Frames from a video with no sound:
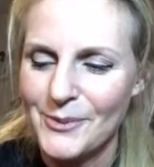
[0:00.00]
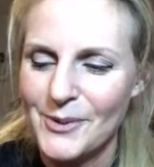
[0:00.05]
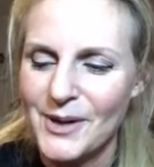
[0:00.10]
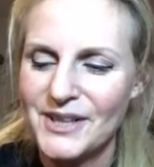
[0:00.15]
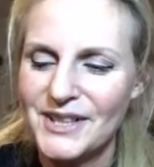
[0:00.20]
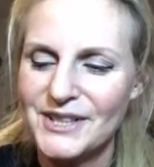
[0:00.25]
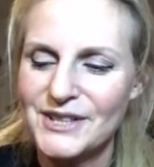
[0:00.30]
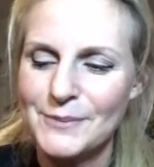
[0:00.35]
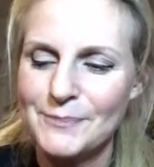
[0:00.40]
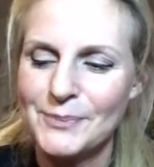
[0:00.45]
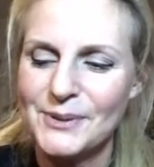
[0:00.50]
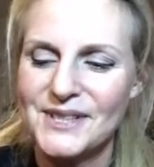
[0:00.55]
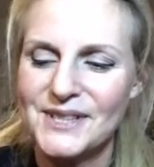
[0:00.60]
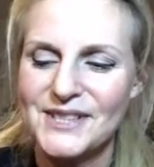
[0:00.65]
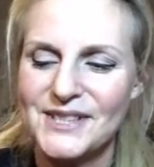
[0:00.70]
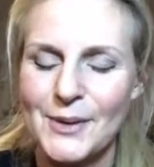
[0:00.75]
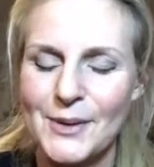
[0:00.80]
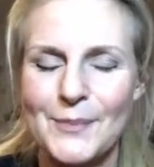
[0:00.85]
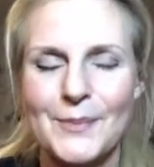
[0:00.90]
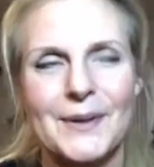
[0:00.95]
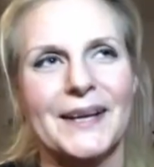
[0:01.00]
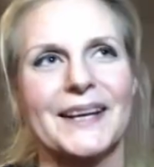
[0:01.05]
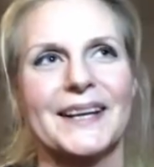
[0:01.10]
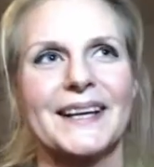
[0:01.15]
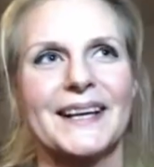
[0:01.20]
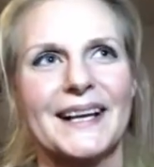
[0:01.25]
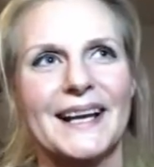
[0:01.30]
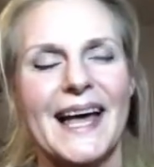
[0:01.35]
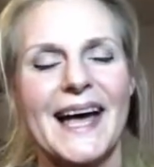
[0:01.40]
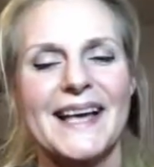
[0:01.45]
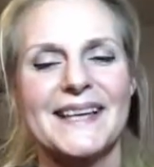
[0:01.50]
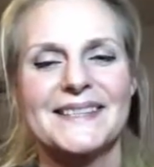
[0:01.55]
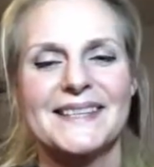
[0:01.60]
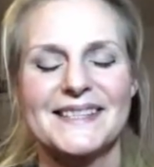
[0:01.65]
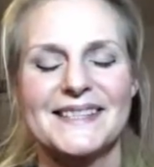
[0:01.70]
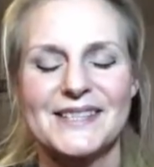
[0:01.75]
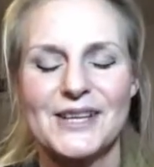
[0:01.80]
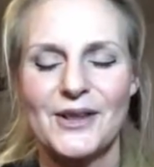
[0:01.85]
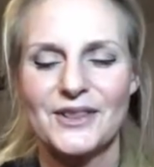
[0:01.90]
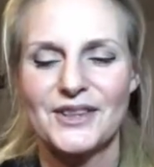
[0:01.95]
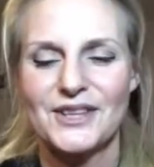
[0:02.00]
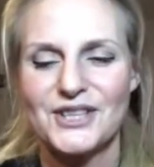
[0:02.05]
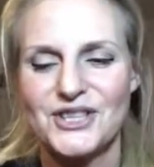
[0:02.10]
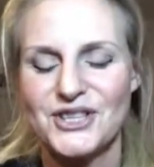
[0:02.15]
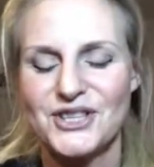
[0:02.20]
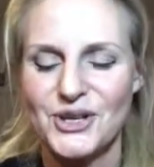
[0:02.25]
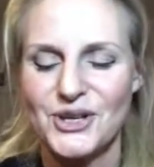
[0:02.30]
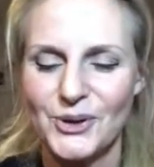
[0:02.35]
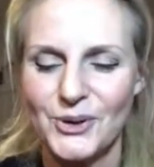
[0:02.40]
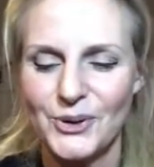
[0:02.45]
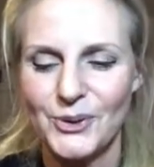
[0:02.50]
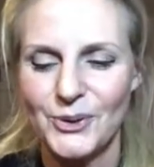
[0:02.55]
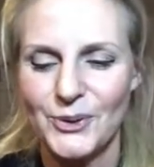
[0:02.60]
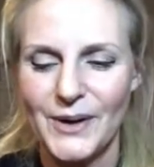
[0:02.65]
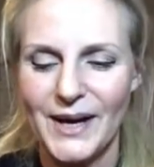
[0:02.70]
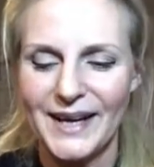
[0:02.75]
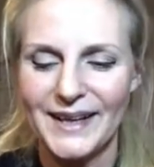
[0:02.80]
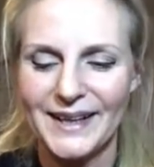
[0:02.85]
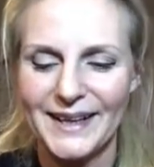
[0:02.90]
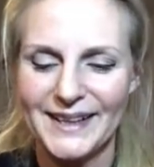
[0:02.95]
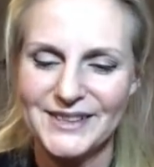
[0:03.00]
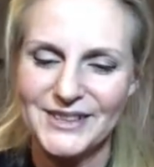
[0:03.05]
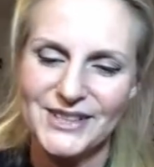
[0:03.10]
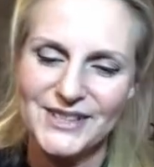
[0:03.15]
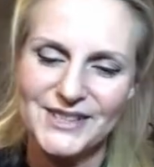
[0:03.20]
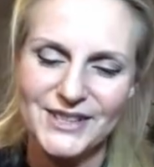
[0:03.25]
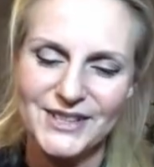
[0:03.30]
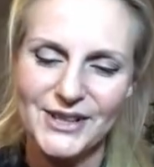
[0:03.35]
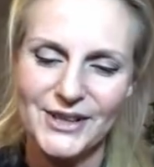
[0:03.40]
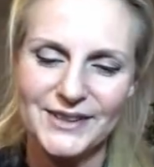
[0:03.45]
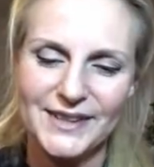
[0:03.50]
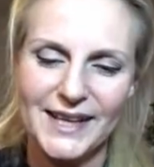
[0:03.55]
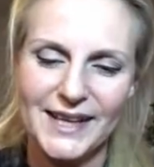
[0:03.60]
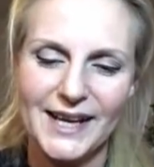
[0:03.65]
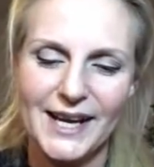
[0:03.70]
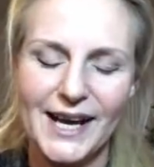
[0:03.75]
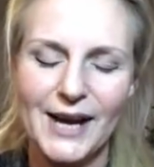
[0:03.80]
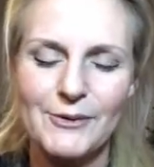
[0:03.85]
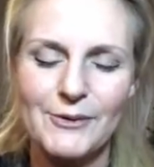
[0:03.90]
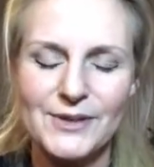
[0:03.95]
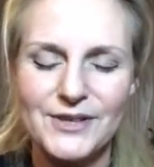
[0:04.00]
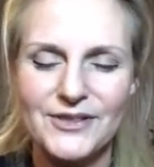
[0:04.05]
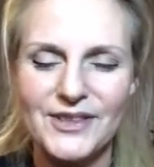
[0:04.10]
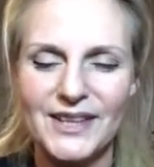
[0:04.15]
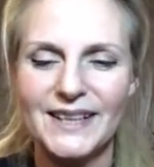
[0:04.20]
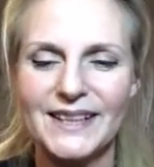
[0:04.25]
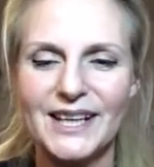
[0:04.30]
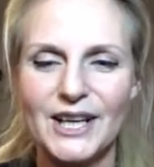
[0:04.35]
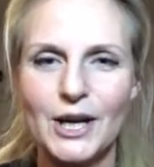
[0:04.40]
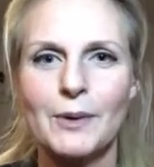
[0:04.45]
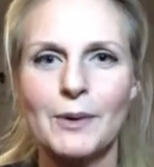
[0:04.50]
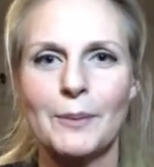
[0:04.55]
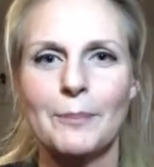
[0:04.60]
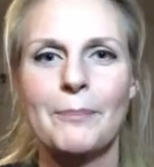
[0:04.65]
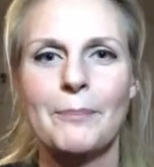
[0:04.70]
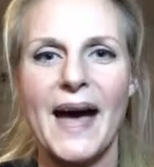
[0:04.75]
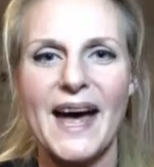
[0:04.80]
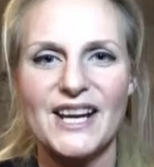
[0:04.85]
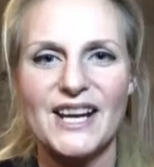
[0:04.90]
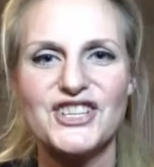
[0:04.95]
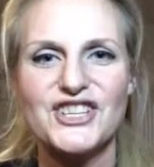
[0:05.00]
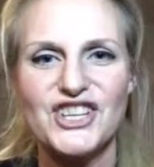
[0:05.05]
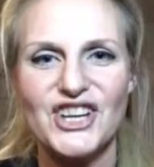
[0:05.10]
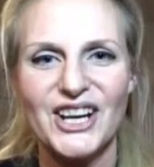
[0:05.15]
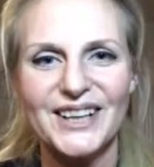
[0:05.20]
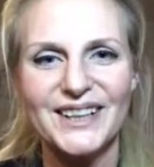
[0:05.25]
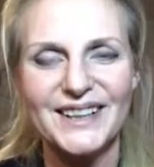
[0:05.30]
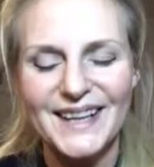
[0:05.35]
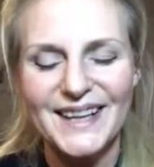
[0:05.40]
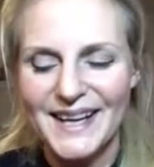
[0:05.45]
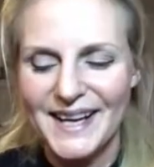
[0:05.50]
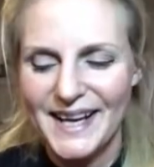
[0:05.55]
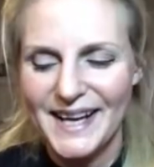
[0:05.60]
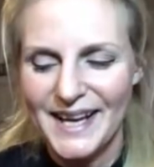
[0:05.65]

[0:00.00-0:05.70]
I wanted to put some glasses on the shoe. I was thinking about passion.